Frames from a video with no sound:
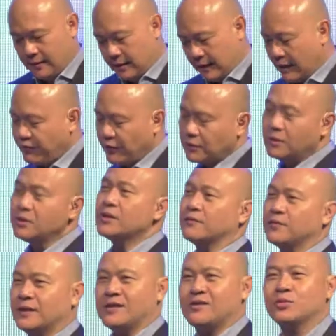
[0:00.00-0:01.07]
And for those of
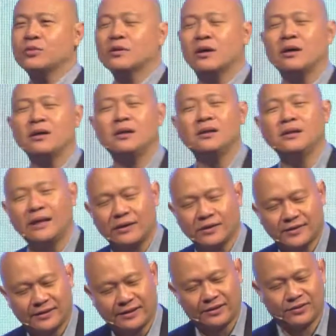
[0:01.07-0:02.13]
us who call
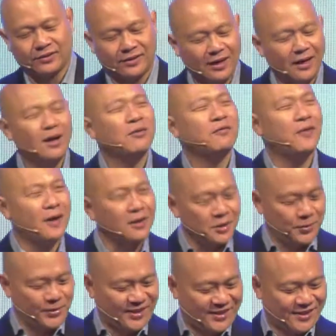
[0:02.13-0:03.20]
ourselves
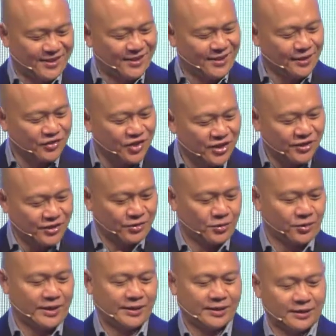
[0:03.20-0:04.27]
followers of Jesus
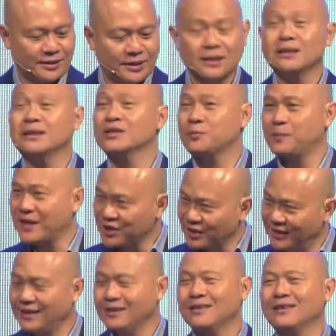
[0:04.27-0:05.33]
Christ, especially,